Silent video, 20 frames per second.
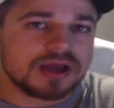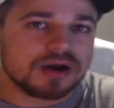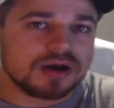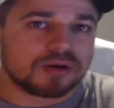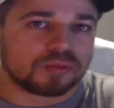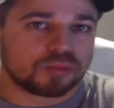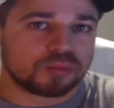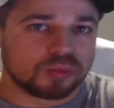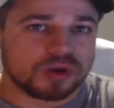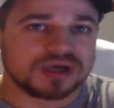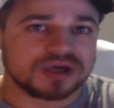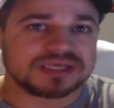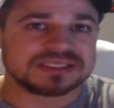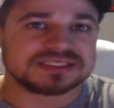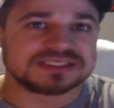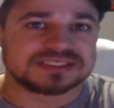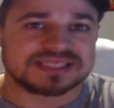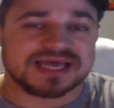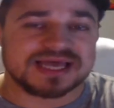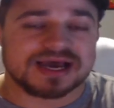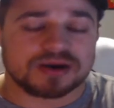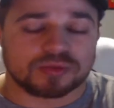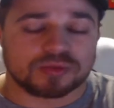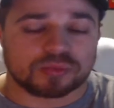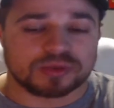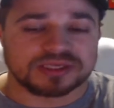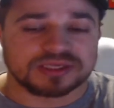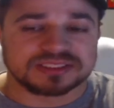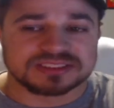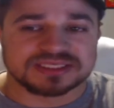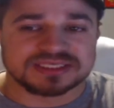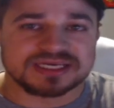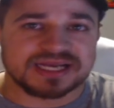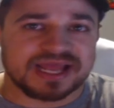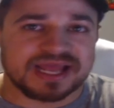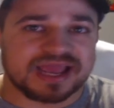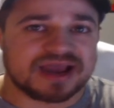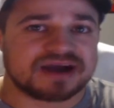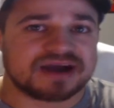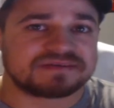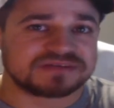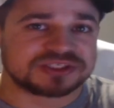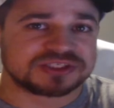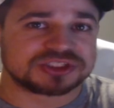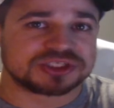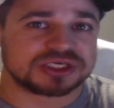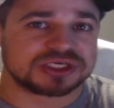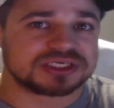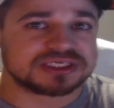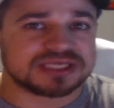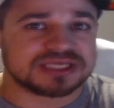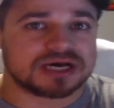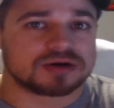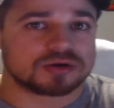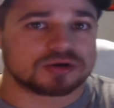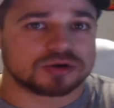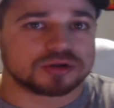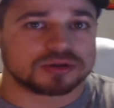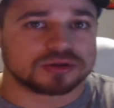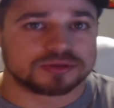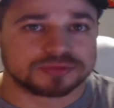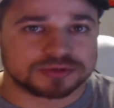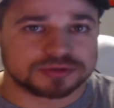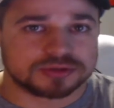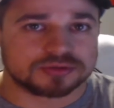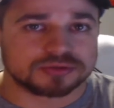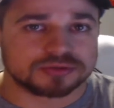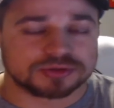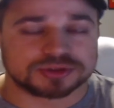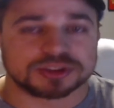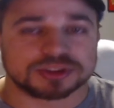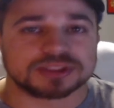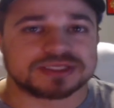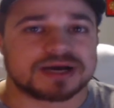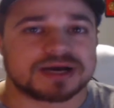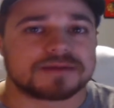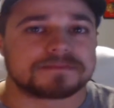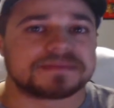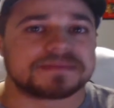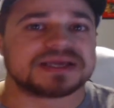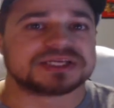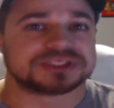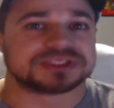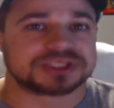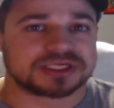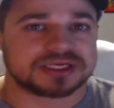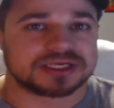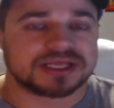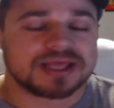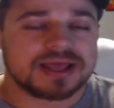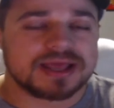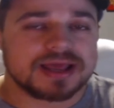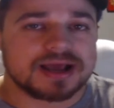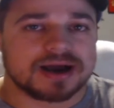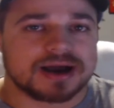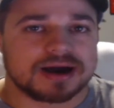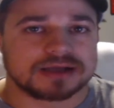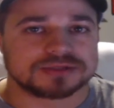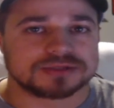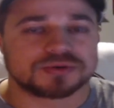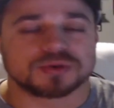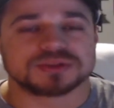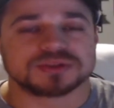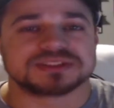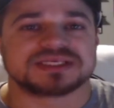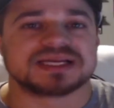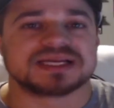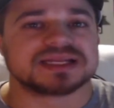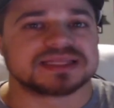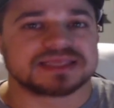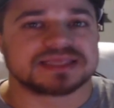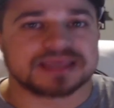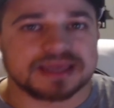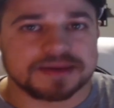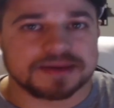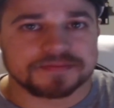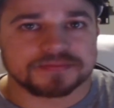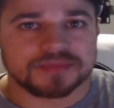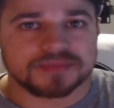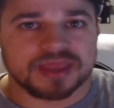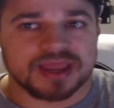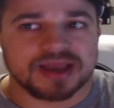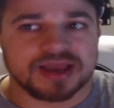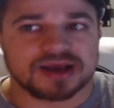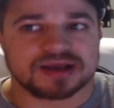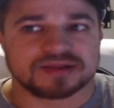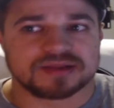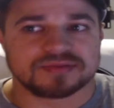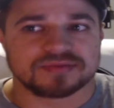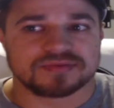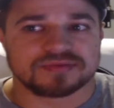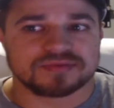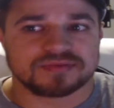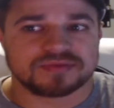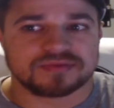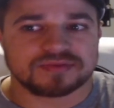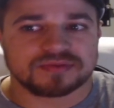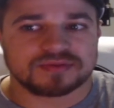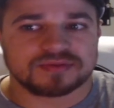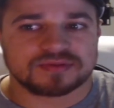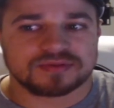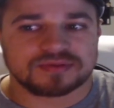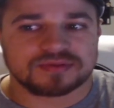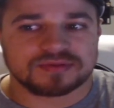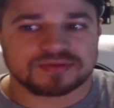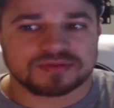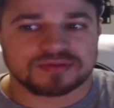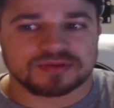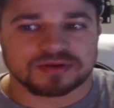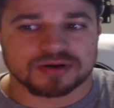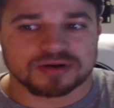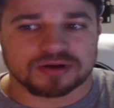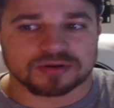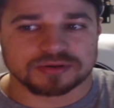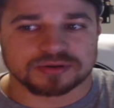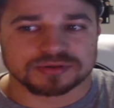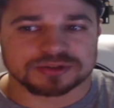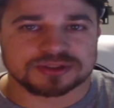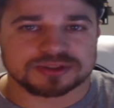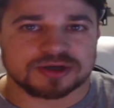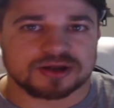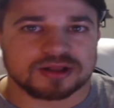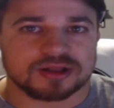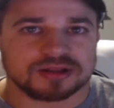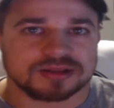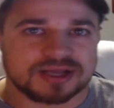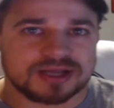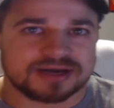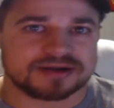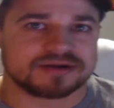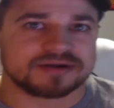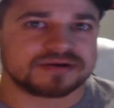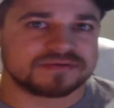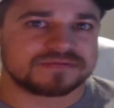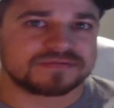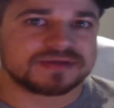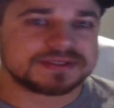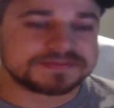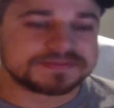was that we didn't have a shutdown closer or shutdown pitching uh, towards the end of the game, and you know, you saw a lot of